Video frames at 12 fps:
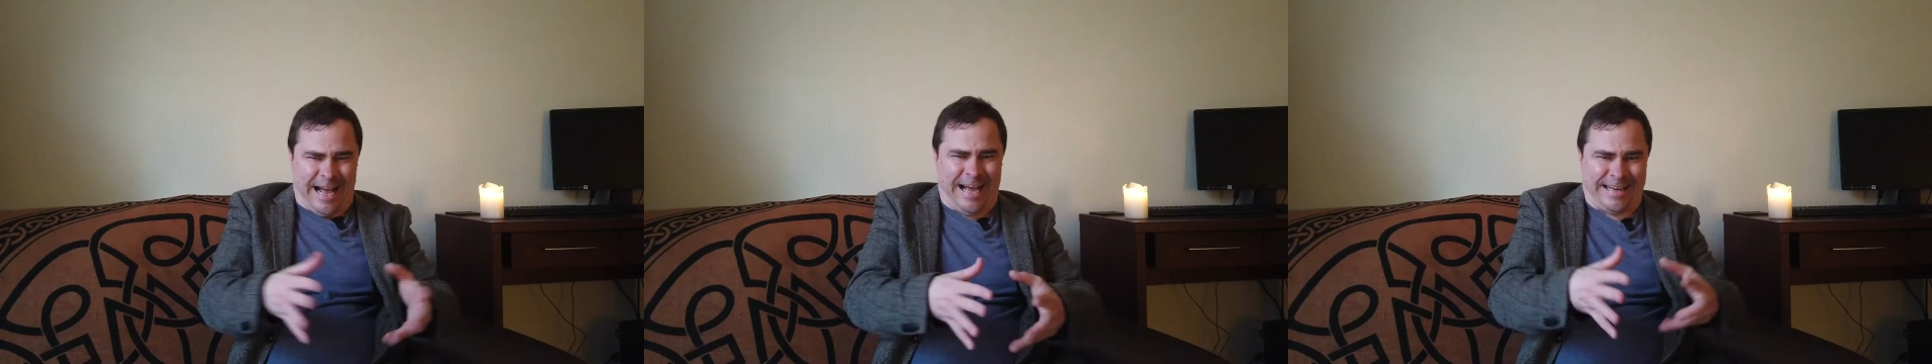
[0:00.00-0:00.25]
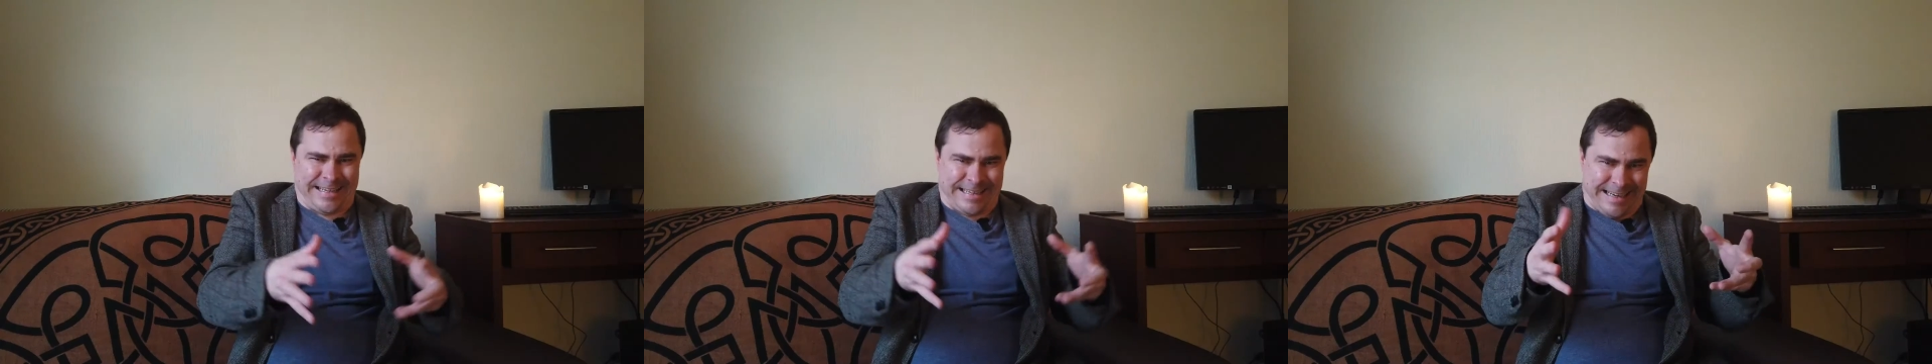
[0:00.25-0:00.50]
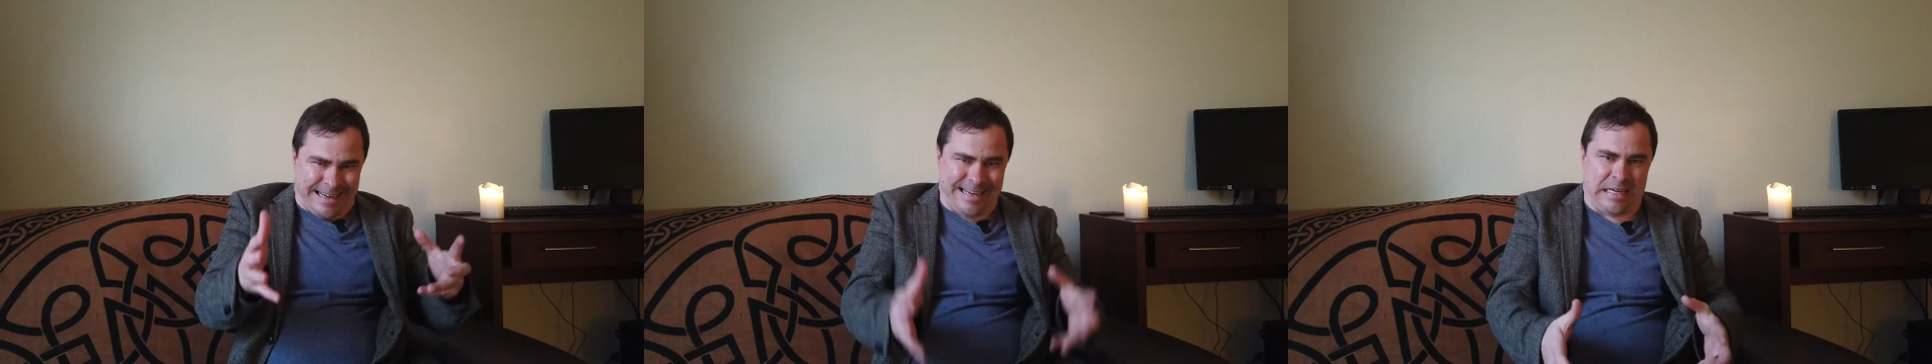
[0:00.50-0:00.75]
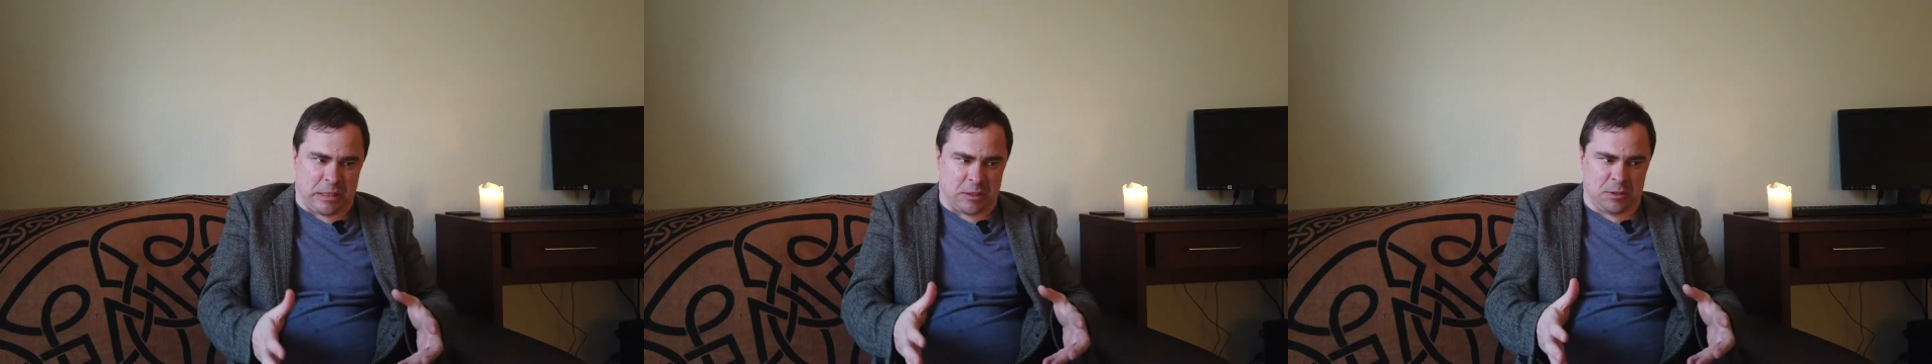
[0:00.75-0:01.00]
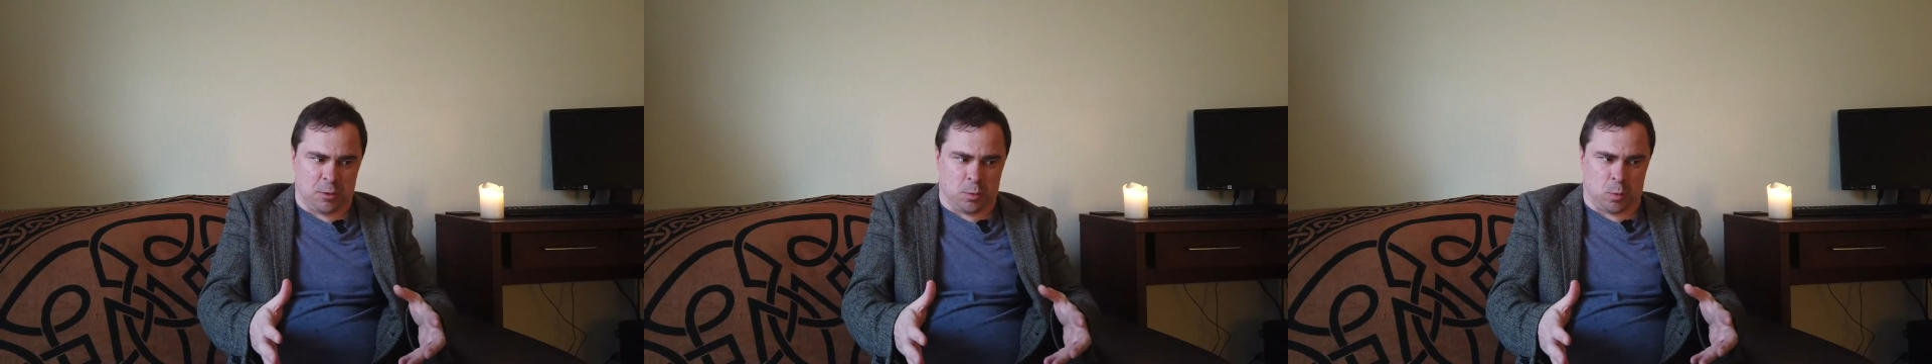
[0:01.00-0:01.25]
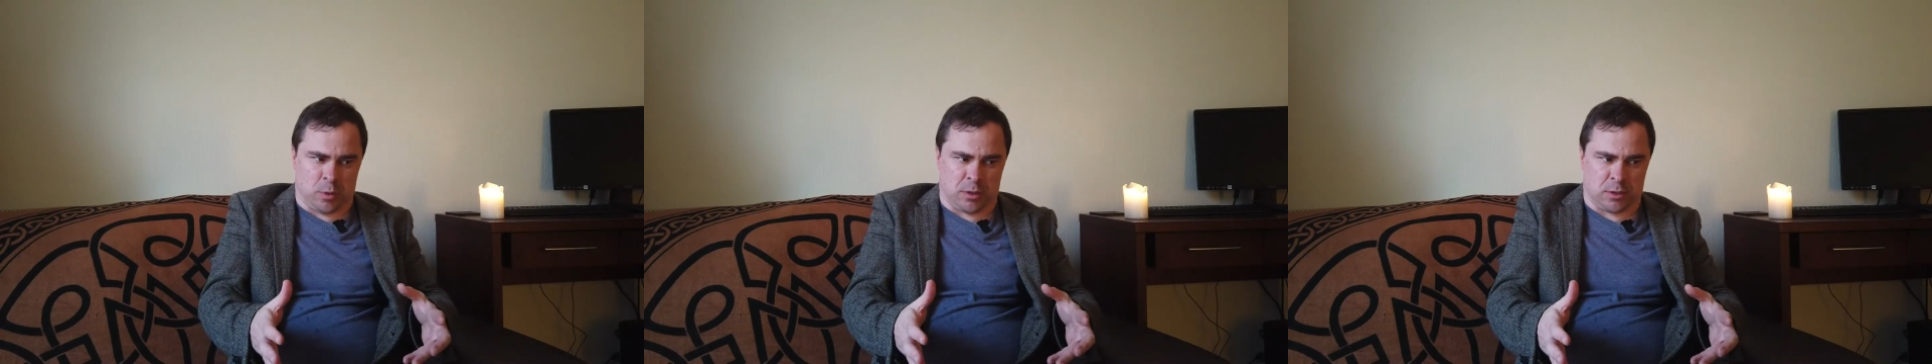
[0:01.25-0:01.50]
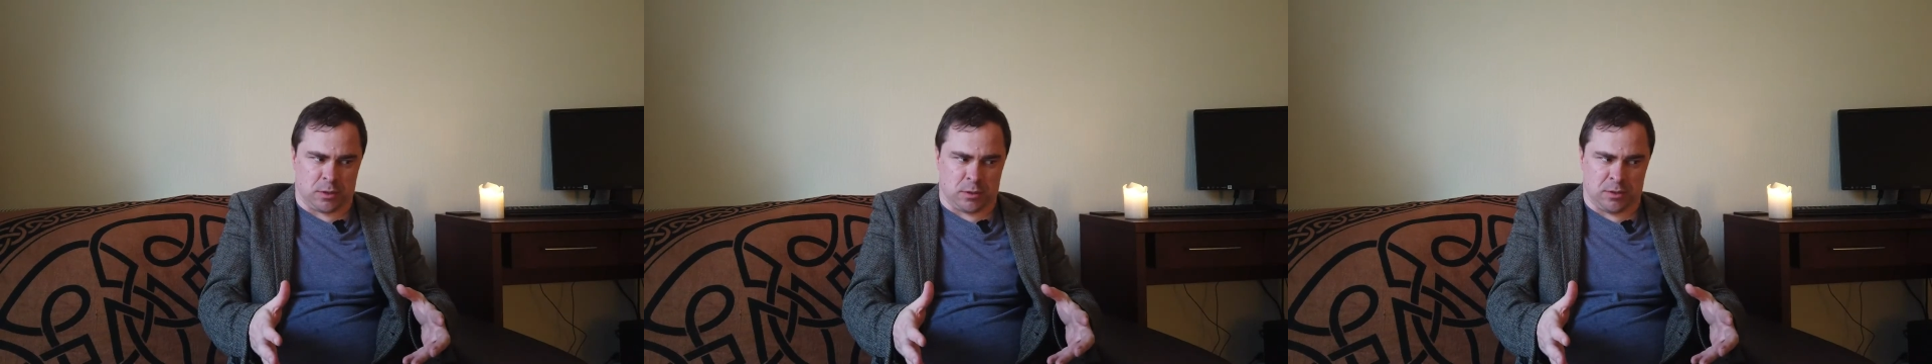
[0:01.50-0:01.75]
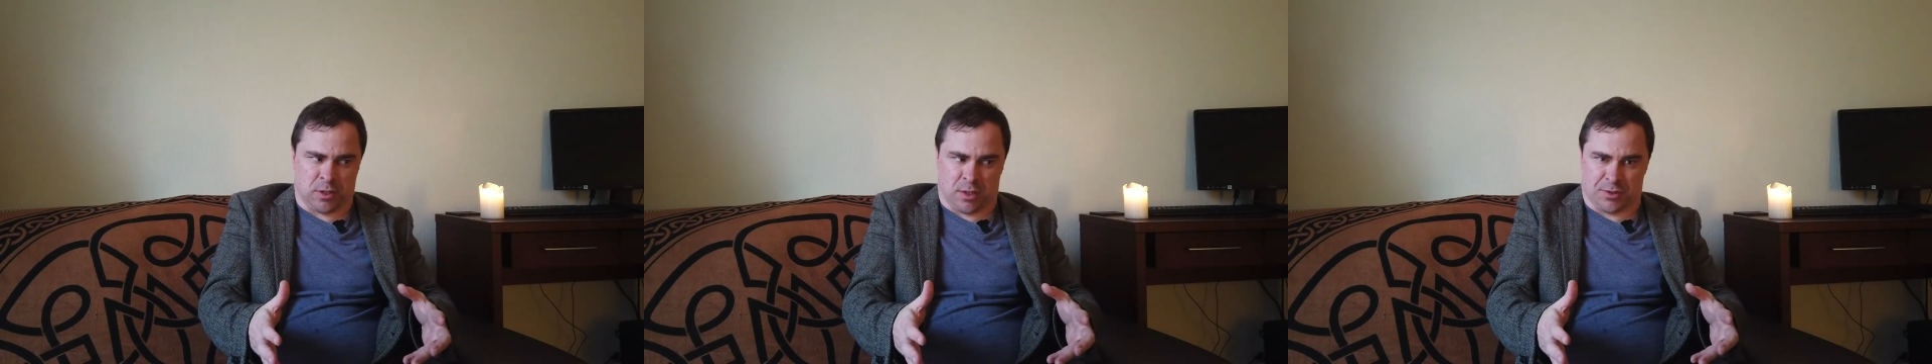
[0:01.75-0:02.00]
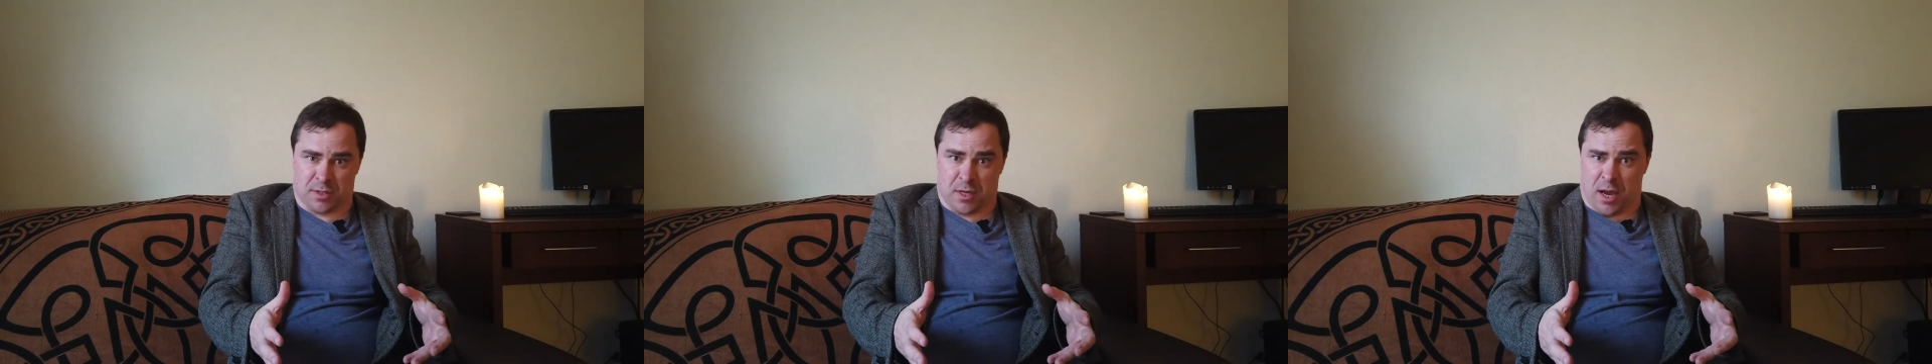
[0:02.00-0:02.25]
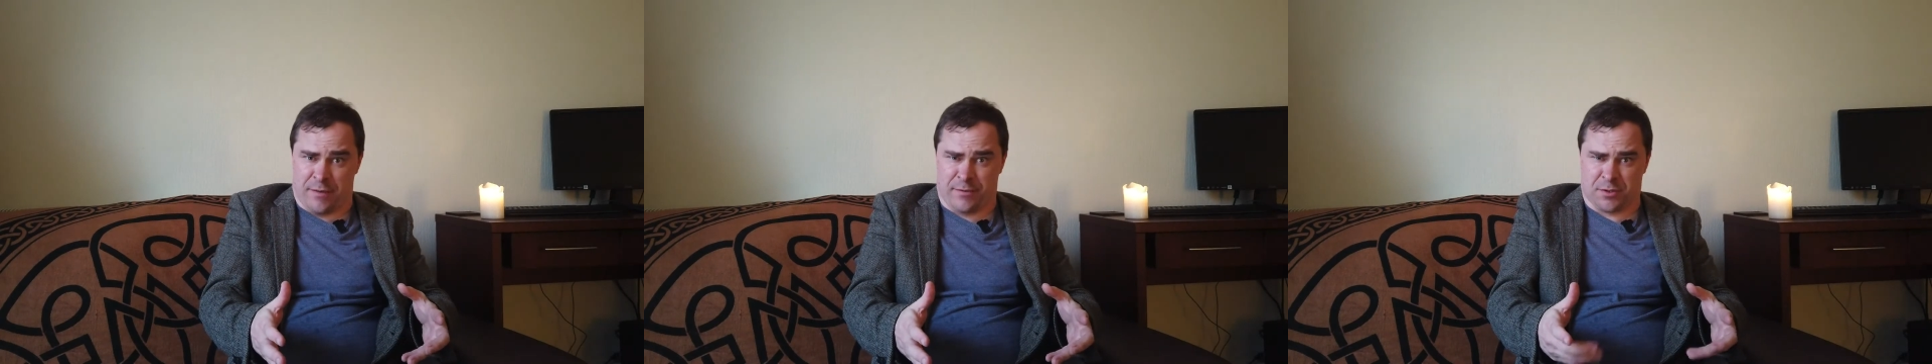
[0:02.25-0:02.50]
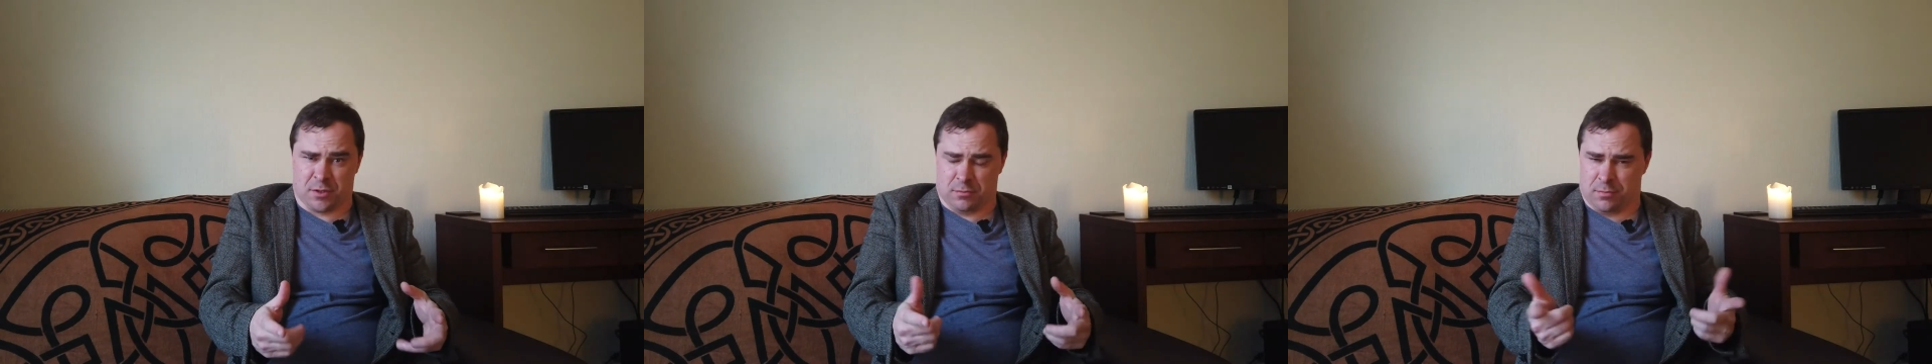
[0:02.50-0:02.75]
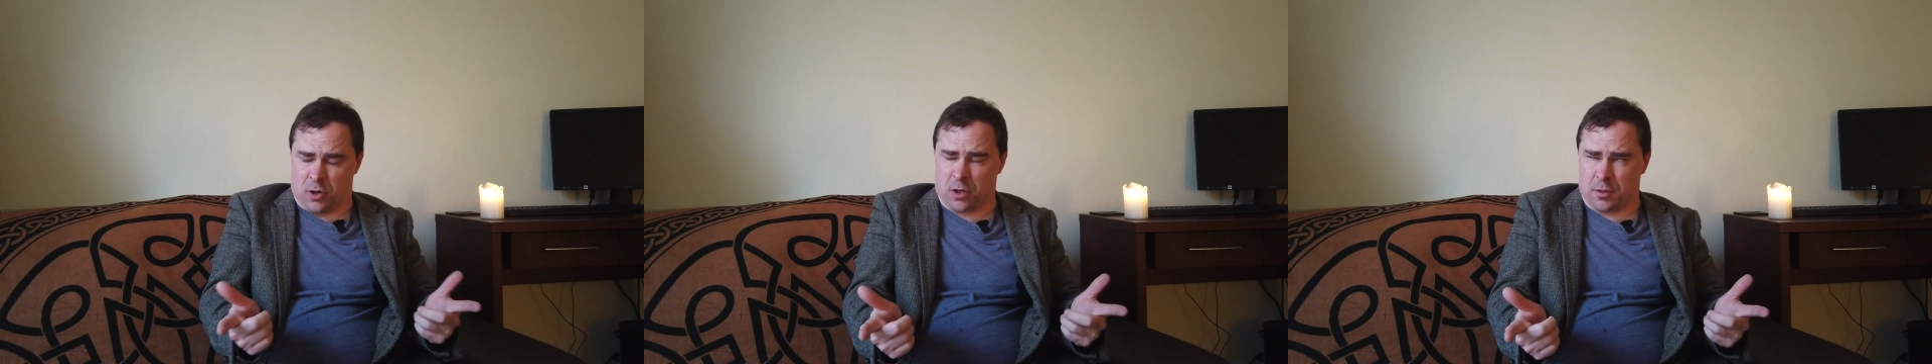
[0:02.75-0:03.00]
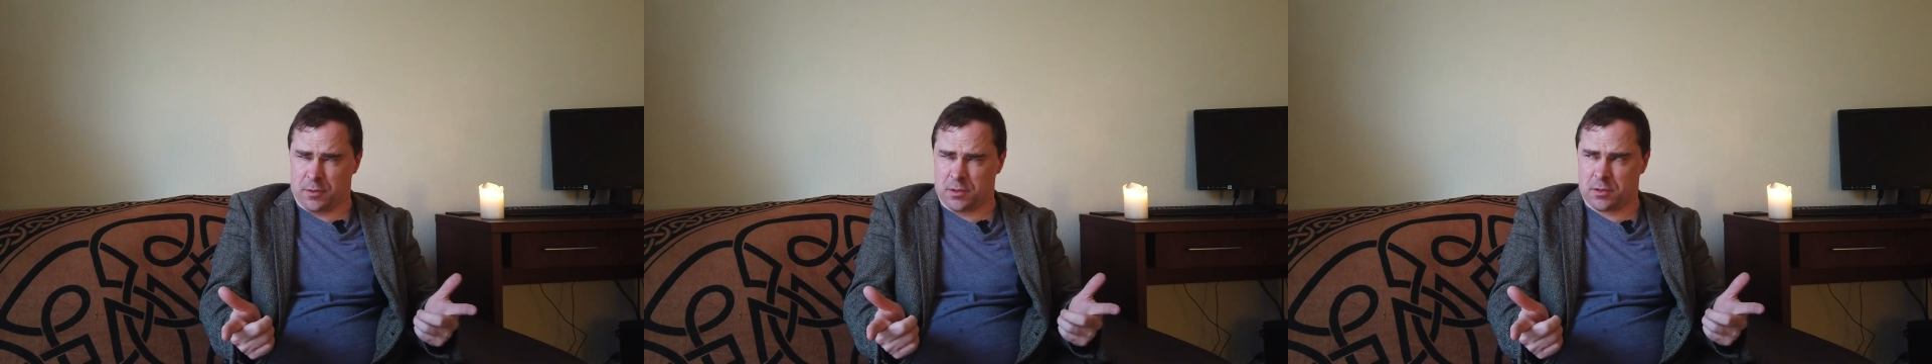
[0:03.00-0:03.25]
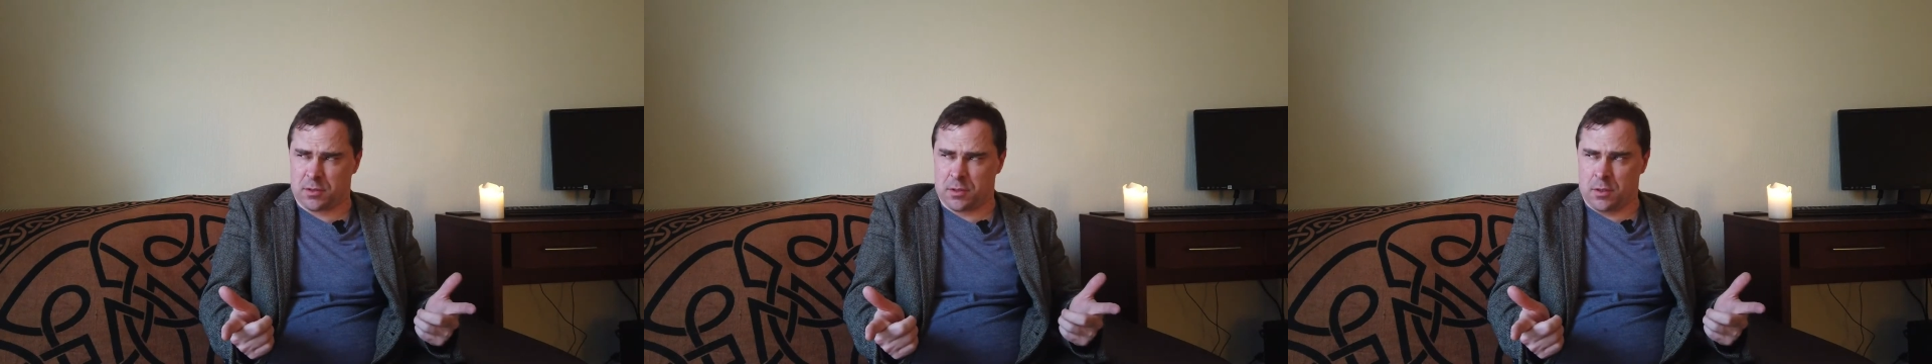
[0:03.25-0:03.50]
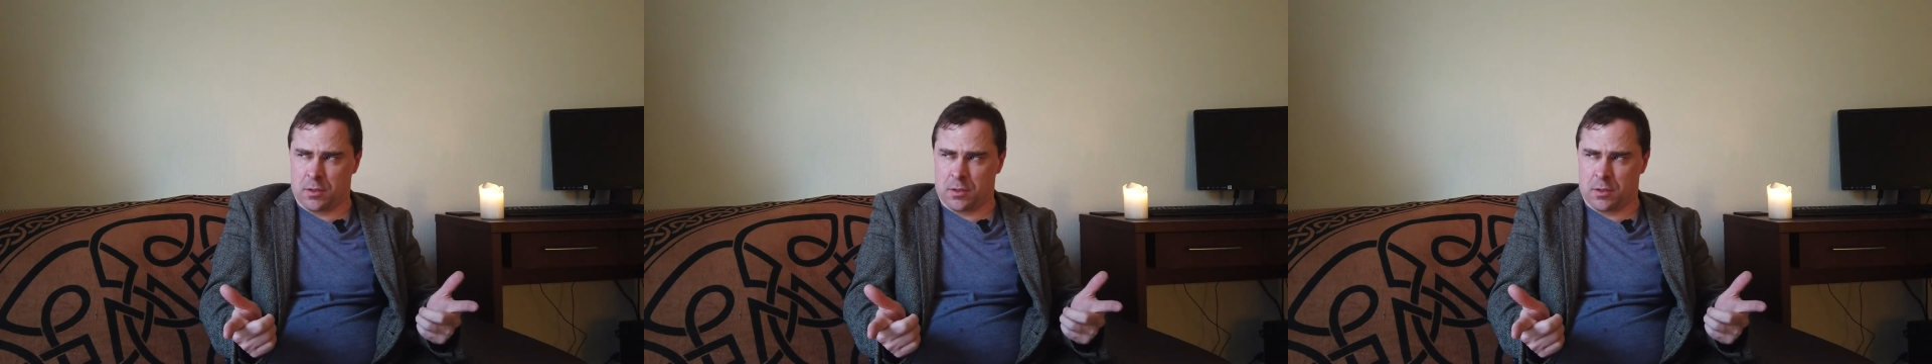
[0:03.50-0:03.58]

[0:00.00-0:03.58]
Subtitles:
And in England, which doesn't have its own parliament,